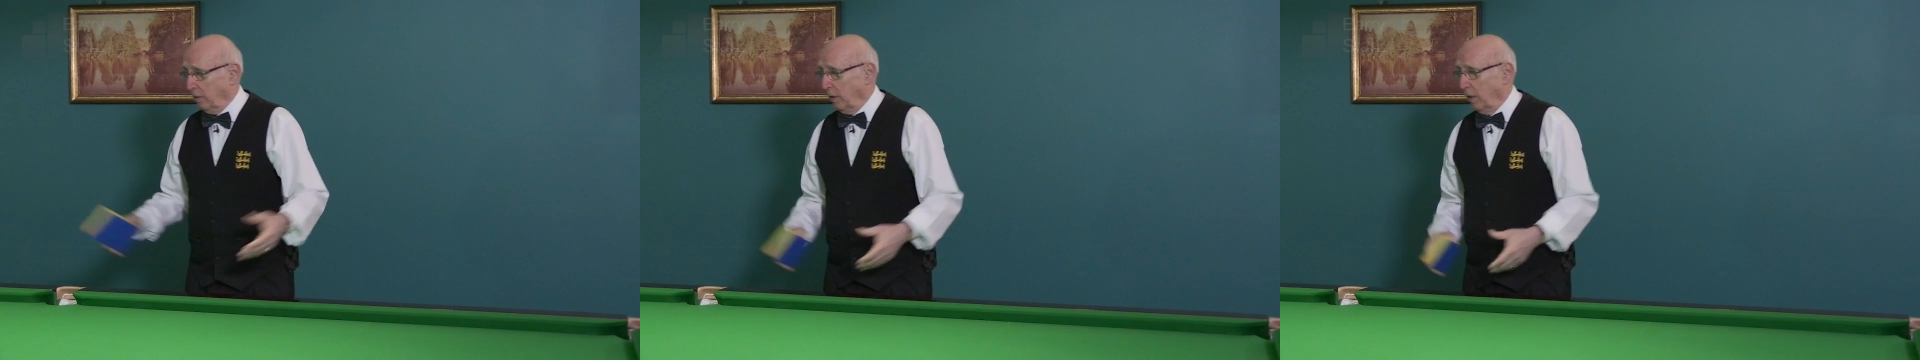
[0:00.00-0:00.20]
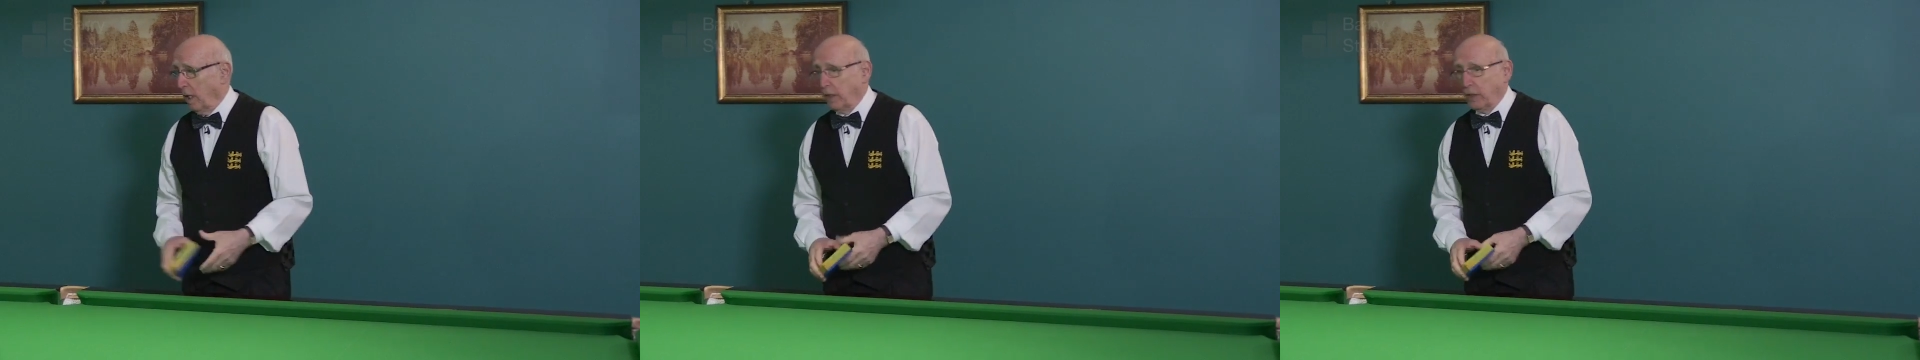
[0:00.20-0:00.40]

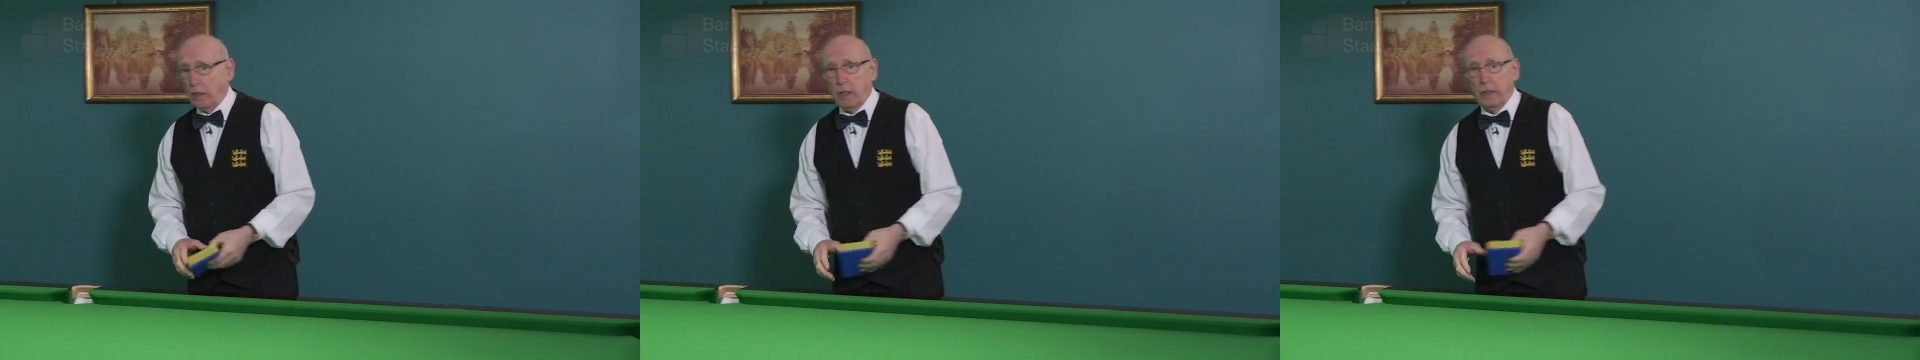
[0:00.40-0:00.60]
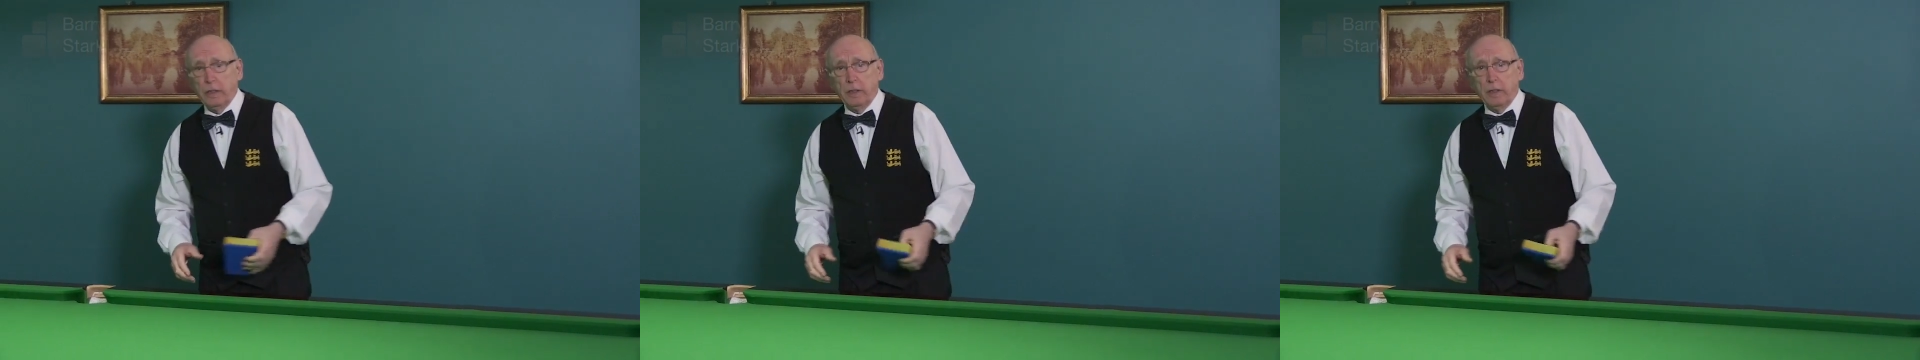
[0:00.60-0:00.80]
Nice
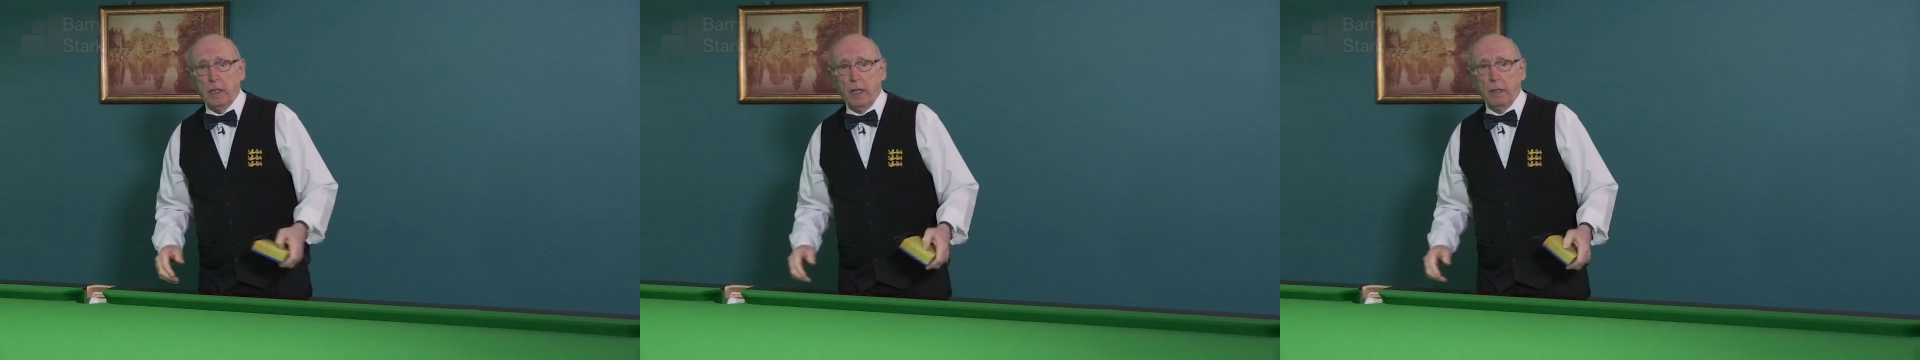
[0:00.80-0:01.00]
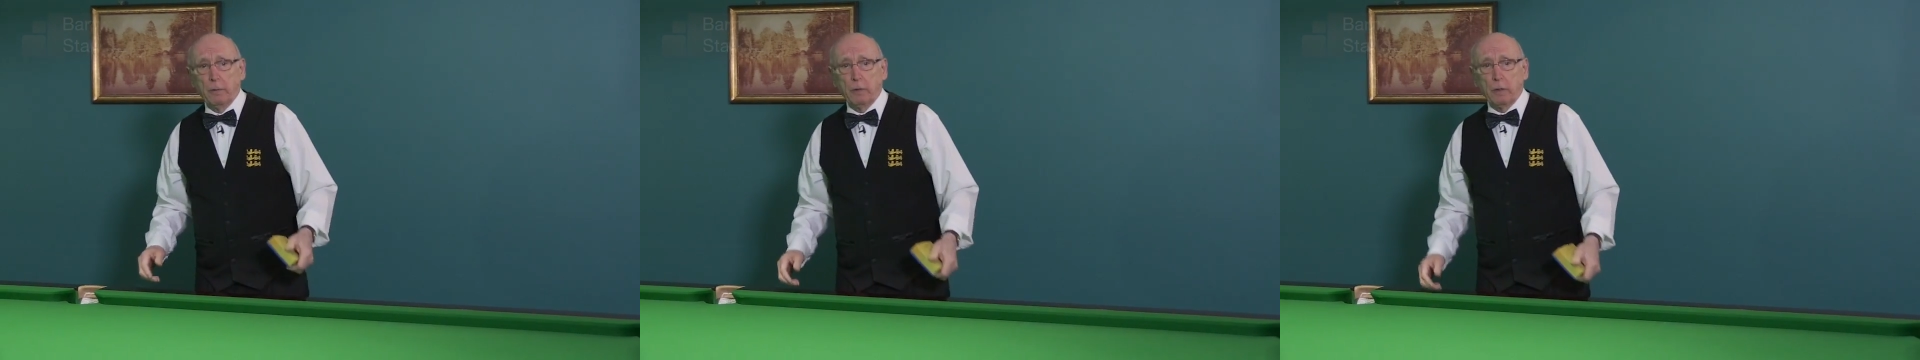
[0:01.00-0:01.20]
clean
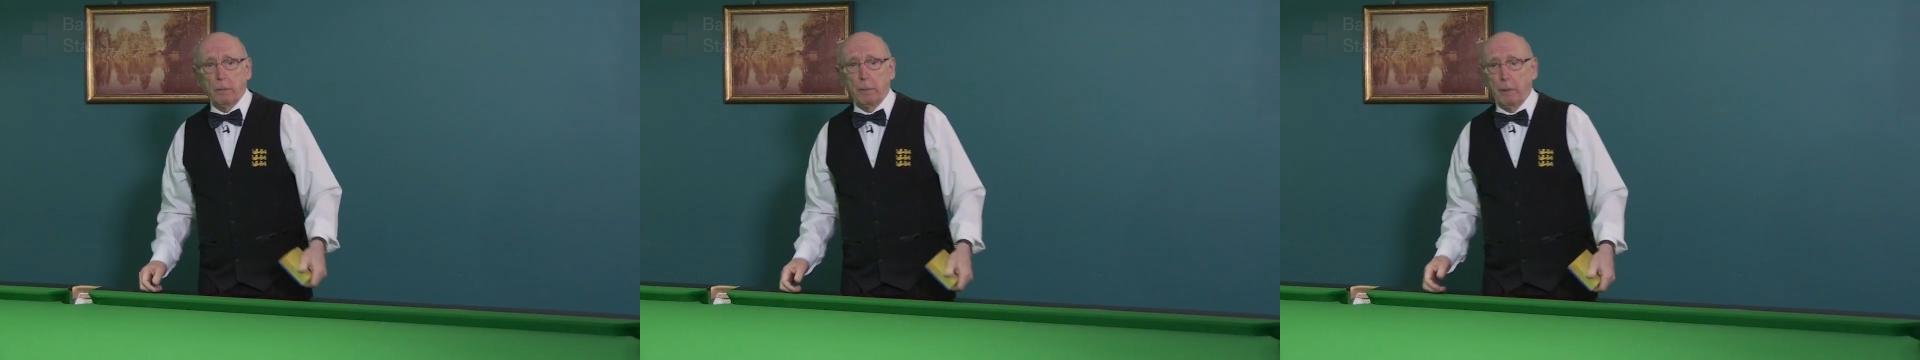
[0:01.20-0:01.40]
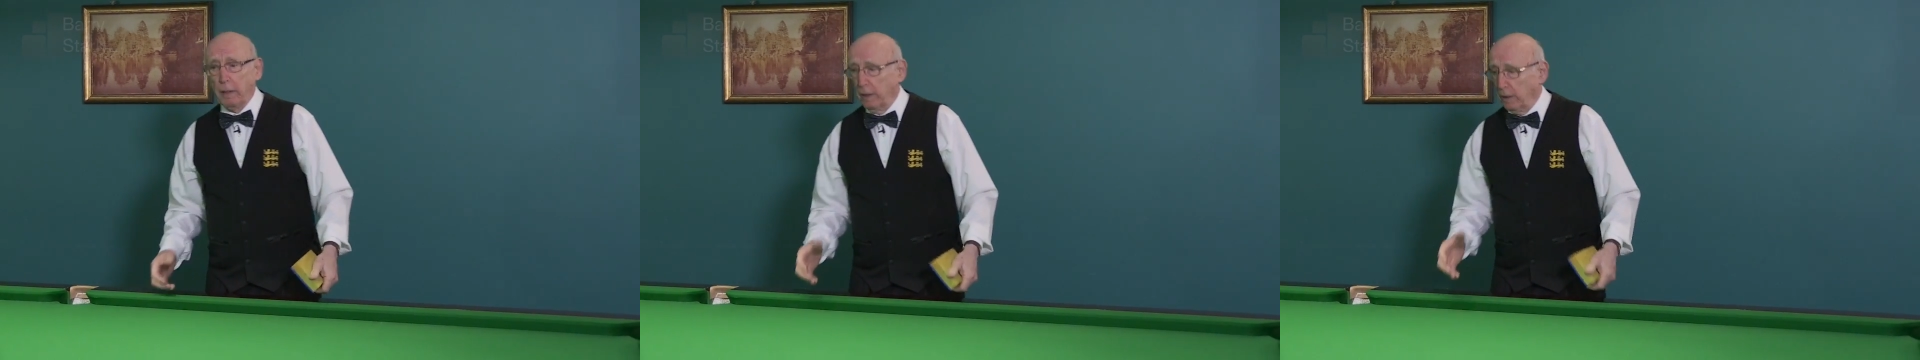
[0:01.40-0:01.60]
table to
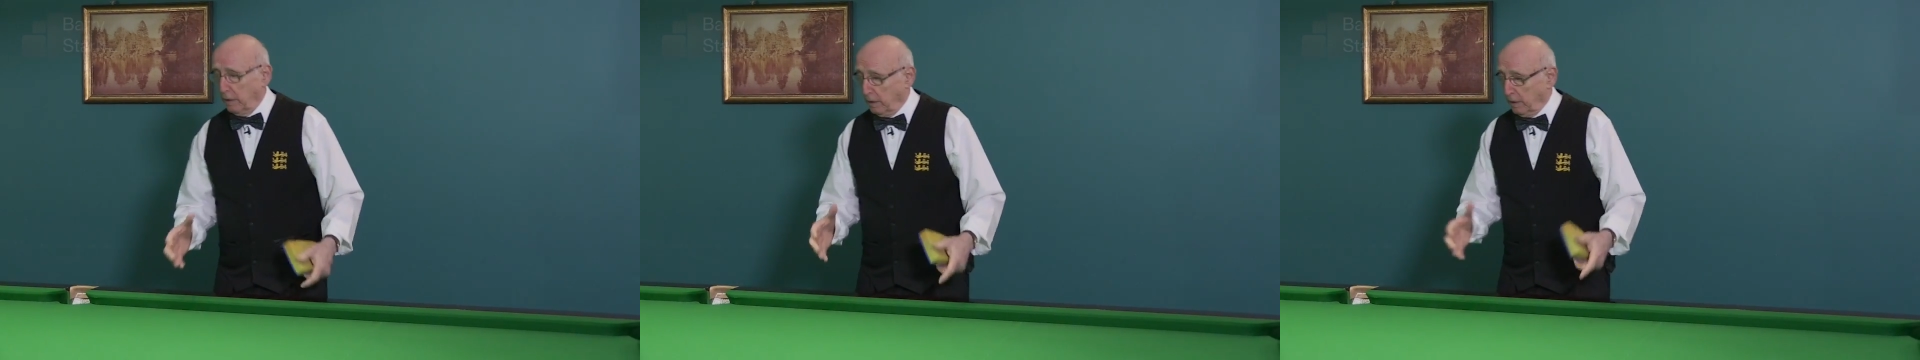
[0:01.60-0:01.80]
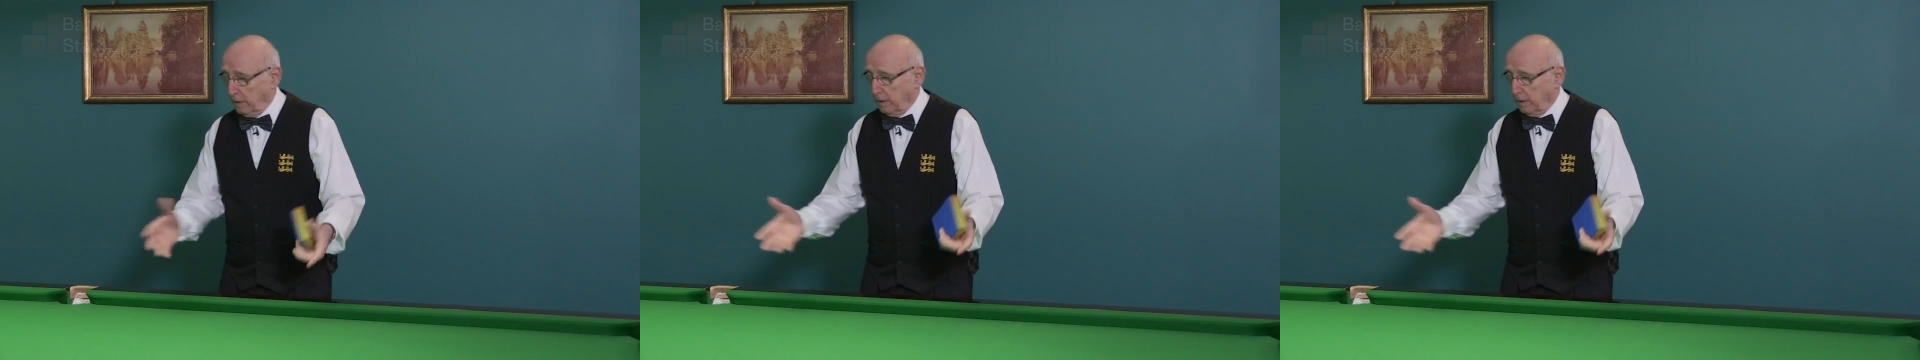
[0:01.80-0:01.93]
play on,